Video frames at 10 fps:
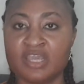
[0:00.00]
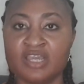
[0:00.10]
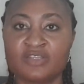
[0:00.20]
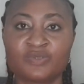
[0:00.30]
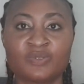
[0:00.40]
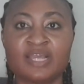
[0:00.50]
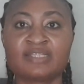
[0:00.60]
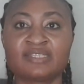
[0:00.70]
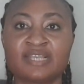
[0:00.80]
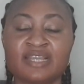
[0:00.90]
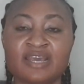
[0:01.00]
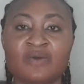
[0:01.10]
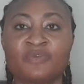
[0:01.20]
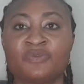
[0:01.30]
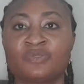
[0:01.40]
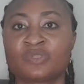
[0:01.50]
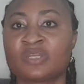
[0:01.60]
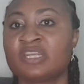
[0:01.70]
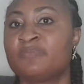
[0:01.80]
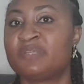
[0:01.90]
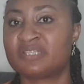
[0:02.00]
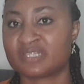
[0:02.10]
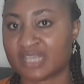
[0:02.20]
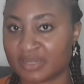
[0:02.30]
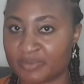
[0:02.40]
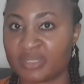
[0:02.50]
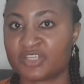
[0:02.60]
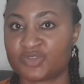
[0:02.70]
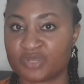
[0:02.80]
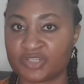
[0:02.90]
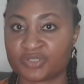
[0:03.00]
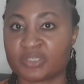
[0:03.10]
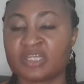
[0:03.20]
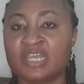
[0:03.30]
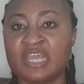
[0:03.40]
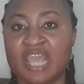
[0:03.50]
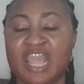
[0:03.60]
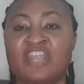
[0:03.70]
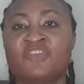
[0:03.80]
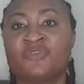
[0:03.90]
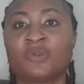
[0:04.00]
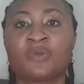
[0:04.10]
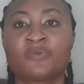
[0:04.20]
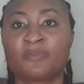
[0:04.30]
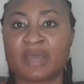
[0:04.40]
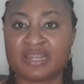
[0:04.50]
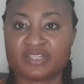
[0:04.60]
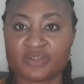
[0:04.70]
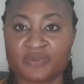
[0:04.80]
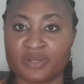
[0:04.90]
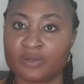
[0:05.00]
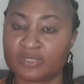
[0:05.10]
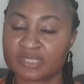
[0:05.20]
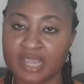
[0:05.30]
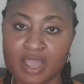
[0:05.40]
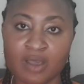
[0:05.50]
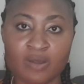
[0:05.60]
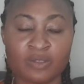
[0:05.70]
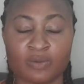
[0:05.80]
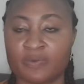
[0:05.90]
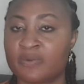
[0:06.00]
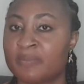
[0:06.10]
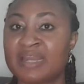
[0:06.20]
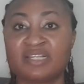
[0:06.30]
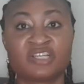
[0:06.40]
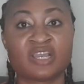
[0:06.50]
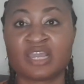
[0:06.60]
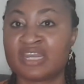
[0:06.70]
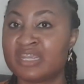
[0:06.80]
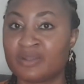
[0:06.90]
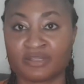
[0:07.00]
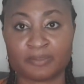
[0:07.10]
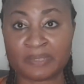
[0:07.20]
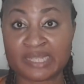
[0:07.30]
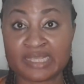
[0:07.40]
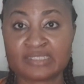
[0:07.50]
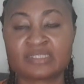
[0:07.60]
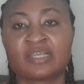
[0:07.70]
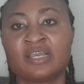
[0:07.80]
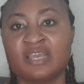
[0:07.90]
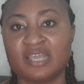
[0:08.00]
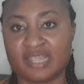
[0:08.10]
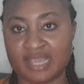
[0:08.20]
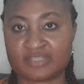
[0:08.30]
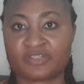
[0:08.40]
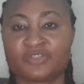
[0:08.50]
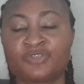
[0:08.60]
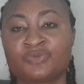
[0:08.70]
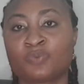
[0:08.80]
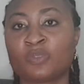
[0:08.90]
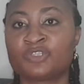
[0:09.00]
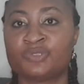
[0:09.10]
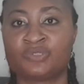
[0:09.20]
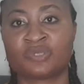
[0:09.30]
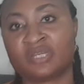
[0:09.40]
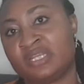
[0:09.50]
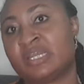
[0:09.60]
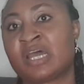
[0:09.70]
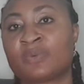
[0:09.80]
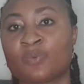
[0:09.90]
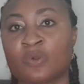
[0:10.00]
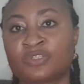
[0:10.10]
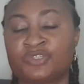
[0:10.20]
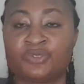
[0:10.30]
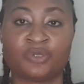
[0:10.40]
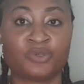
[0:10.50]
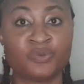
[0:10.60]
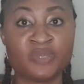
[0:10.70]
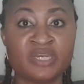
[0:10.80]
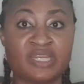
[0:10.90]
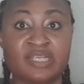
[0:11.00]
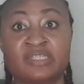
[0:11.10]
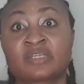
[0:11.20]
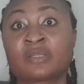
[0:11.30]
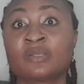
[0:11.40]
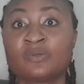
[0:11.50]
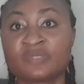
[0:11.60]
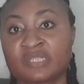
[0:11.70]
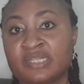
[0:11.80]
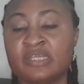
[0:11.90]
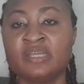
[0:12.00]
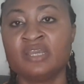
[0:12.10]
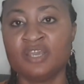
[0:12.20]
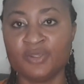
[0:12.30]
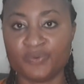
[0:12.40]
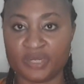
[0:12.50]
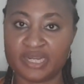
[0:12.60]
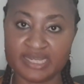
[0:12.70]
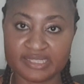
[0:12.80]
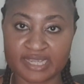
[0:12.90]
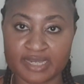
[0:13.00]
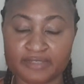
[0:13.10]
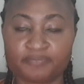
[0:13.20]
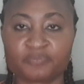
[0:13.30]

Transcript: So let's say now you studied business administration and you're a manager in a hotel or a manager any other place. Yes, what you studied and what you're doing is closely related.